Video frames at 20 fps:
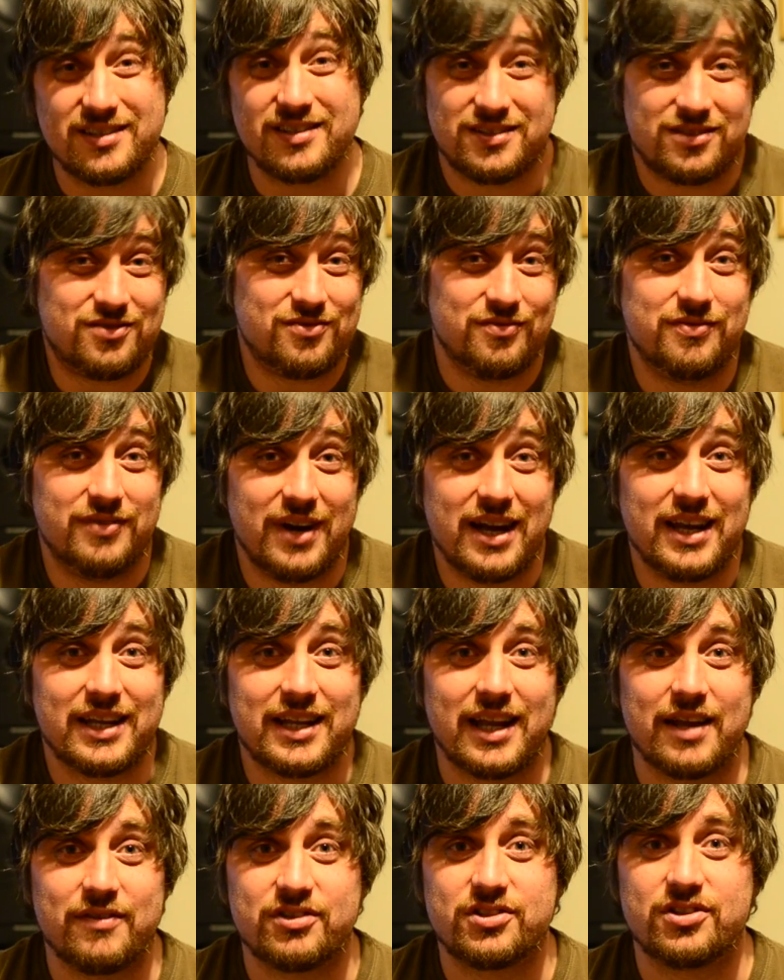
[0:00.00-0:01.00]
It's really
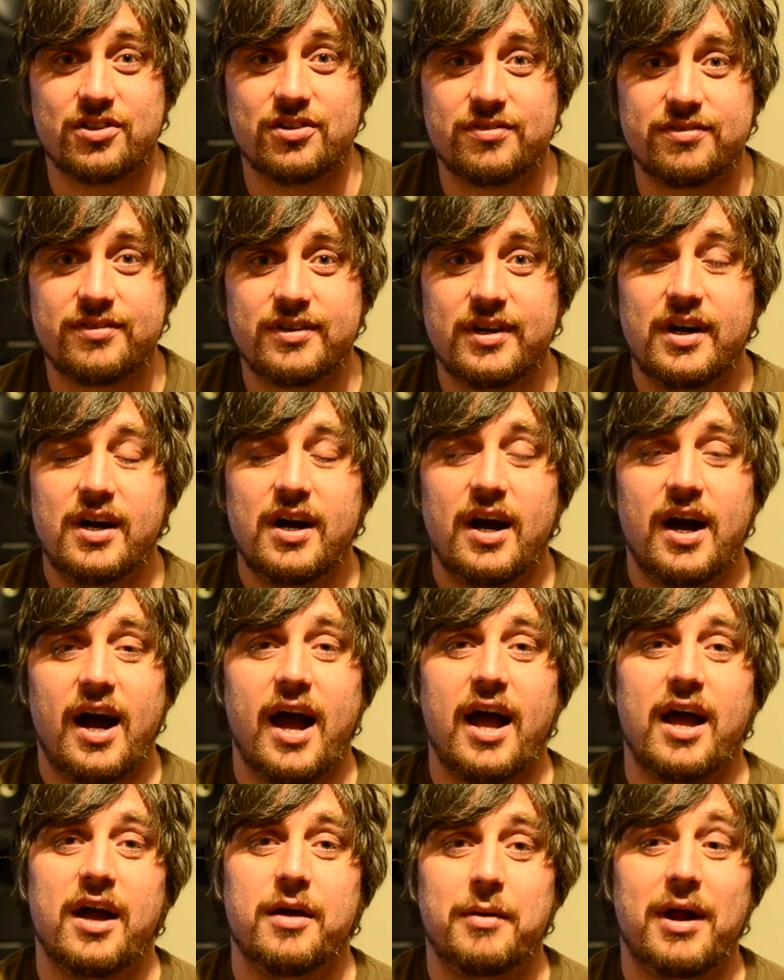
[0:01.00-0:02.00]
clever stuff,
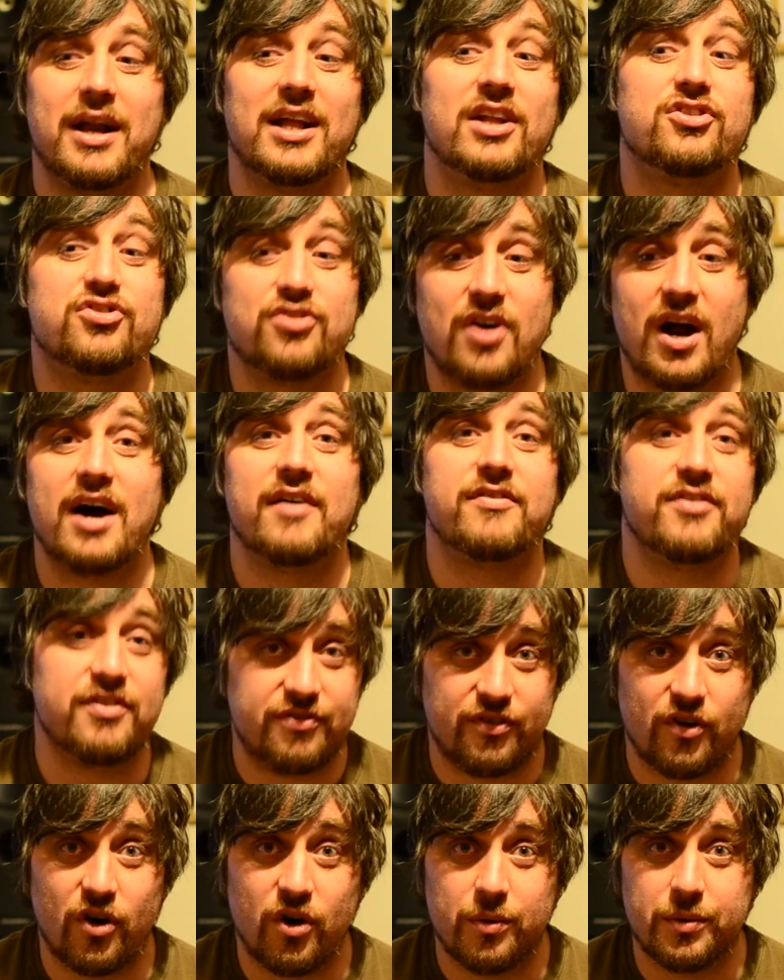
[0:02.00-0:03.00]
and it'll drive you
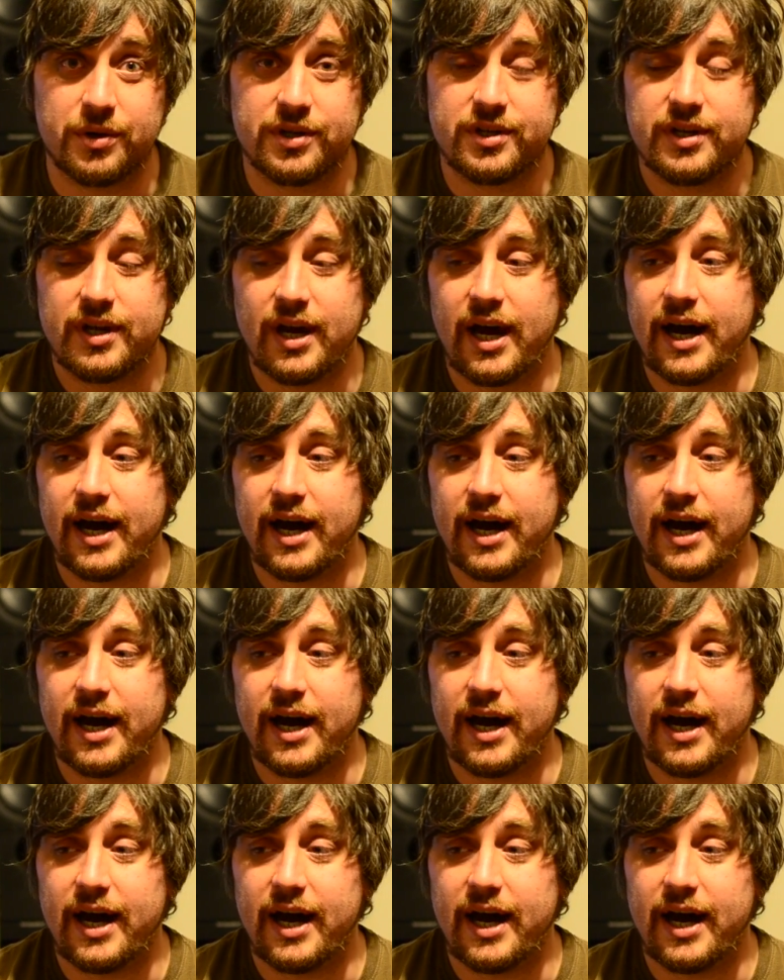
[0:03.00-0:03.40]
forward.